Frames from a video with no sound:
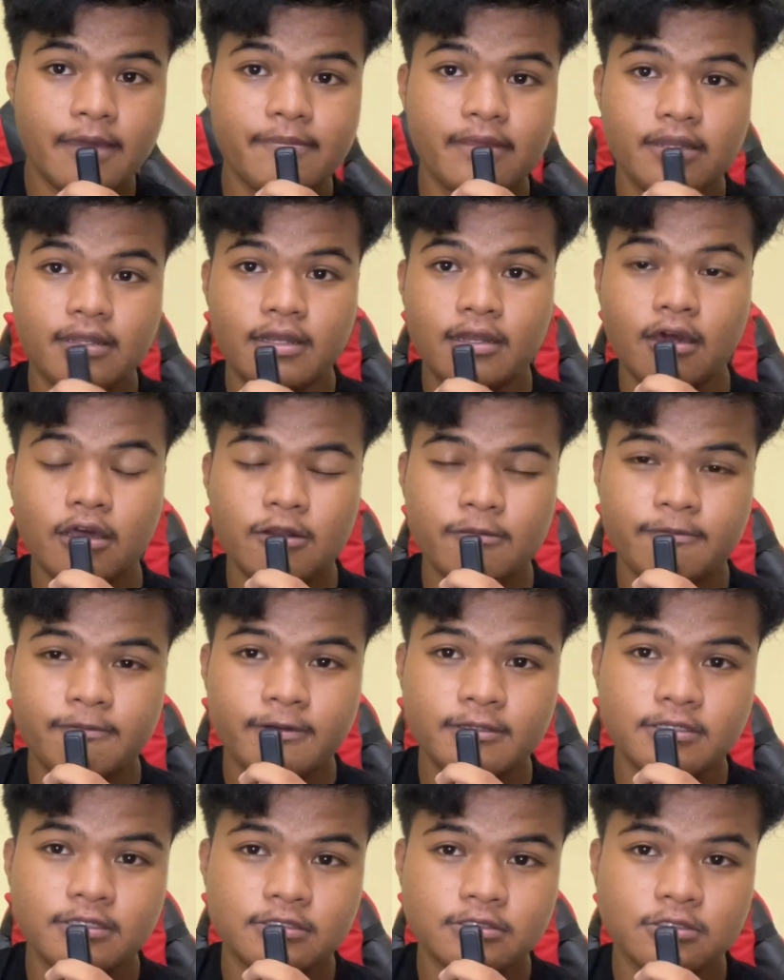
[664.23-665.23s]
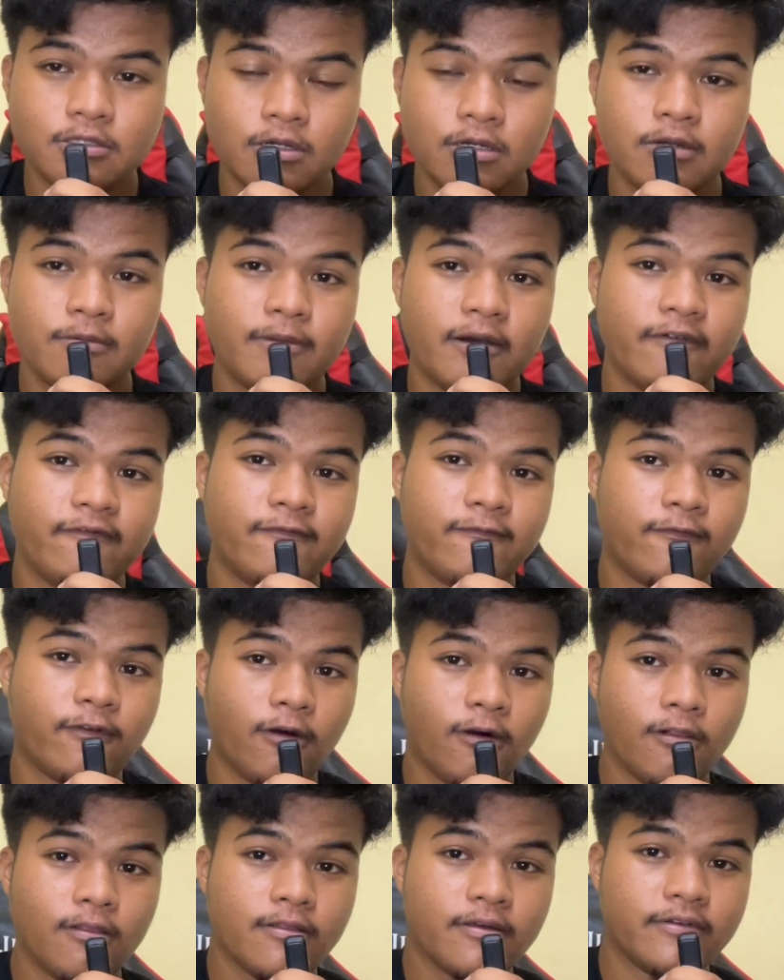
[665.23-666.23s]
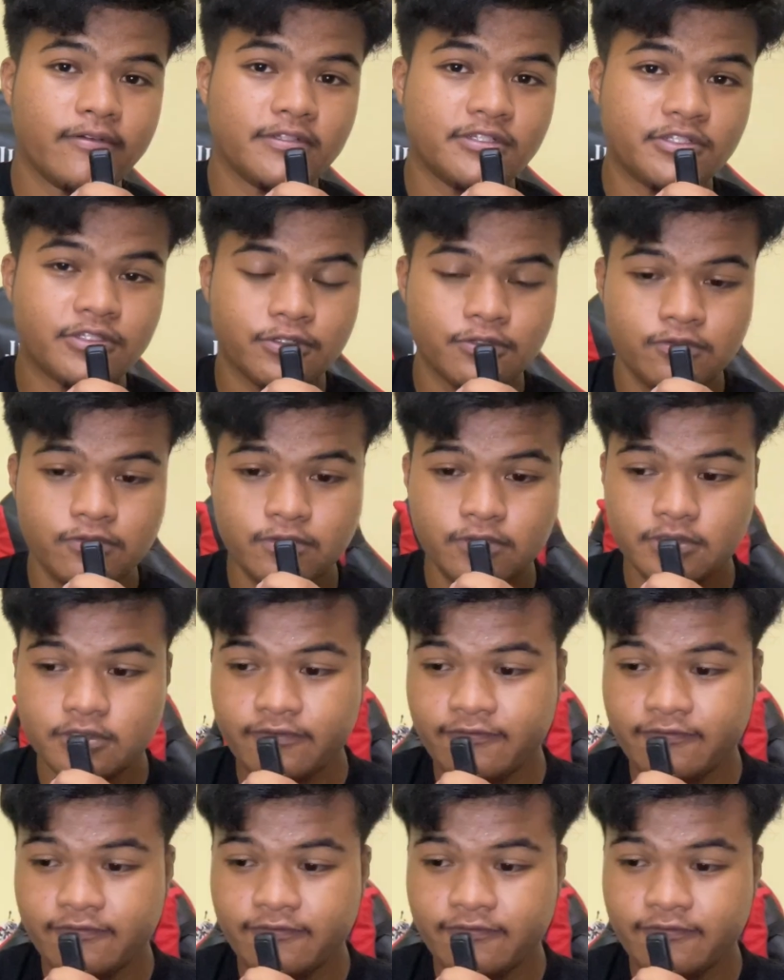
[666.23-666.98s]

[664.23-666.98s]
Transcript: I mean, a lot of people just talk about Vol, Shu,